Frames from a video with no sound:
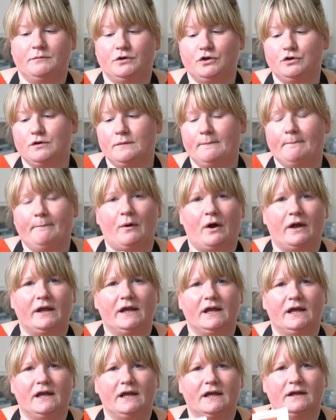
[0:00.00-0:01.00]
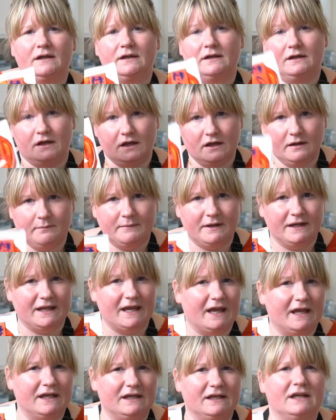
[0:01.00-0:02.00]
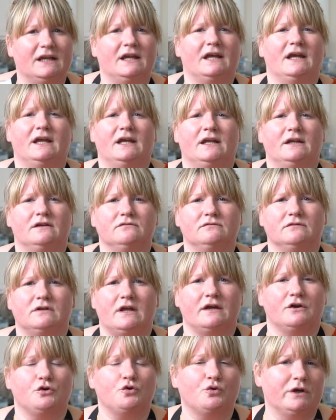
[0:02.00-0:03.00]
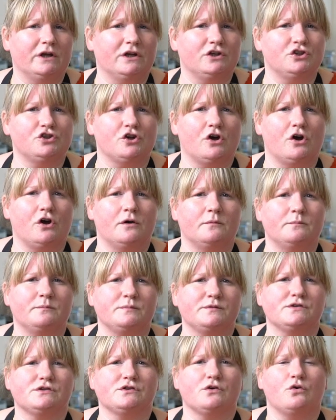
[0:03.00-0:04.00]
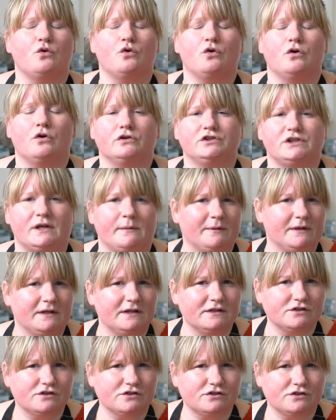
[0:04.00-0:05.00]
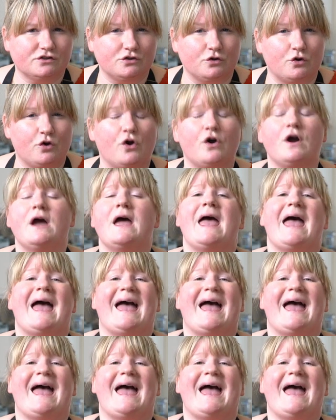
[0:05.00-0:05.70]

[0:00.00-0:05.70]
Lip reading: You can buy it again in like Korean shops or Japanese store,